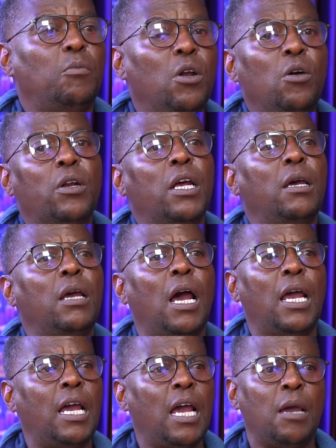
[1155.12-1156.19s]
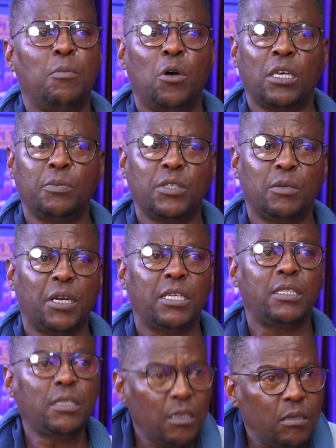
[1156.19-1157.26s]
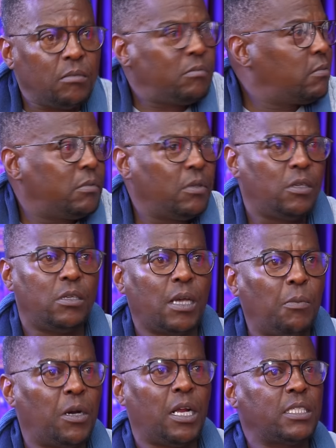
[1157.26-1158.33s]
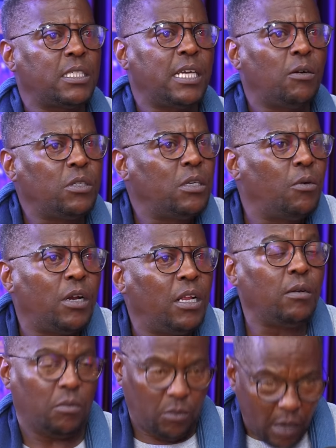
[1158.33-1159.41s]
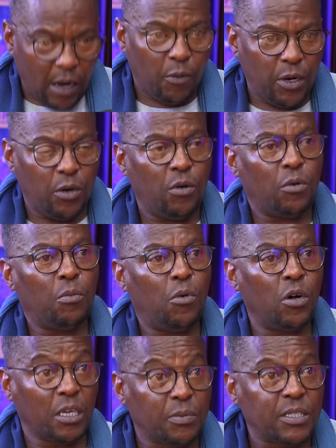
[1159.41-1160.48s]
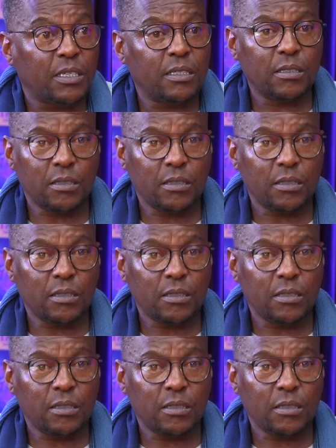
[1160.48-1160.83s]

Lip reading: more Gibson, please. Someone else is like, we know more Gibson.